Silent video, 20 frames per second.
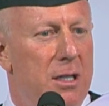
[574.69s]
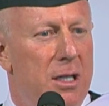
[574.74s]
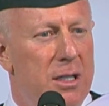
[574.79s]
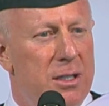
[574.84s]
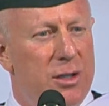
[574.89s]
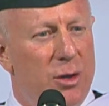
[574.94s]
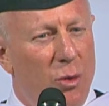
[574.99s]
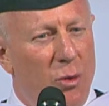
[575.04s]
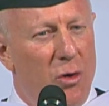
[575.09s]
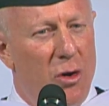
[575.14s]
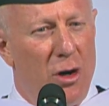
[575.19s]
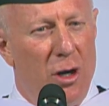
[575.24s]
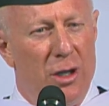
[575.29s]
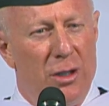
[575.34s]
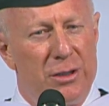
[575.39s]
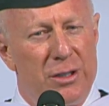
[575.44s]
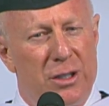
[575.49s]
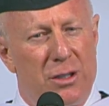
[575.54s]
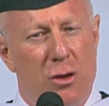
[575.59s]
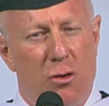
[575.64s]
is the
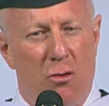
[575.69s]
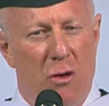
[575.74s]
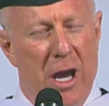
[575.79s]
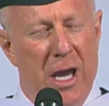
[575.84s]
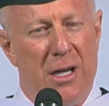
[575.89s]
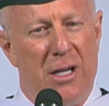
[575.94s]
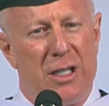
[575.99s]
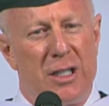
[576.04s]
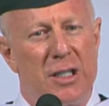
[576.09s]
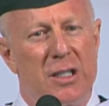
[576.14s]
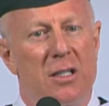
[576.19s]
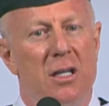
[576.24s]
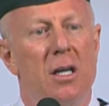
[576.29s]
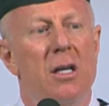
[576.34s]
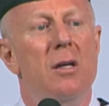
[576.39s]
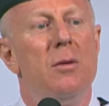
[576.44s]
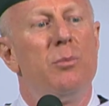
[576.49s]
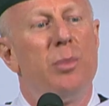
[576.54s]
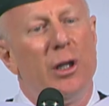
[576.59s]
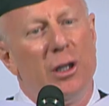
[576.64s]
world's greatest
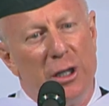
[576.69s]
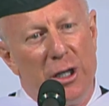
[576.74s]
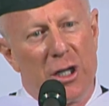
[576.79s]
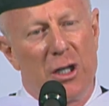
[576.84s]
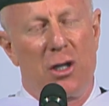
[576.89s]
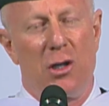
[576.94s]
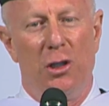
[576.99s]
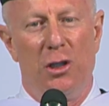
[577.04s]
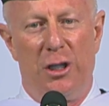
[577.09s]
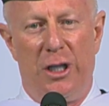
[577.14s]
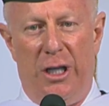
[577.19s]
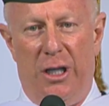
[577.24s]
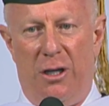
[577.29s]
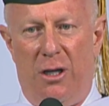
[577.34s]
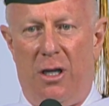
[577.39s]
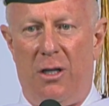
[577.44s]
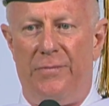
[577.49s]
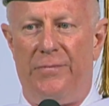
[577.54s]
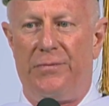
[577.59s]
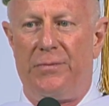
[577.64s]
political
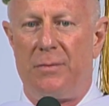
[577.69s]
leader?